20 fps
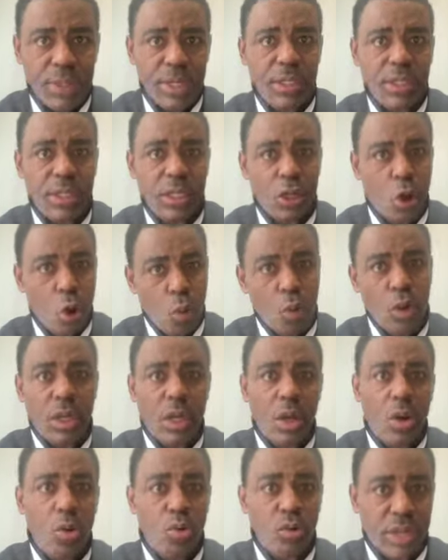that go
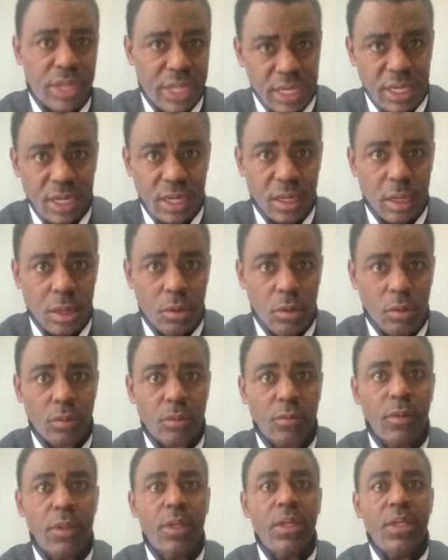along, get along.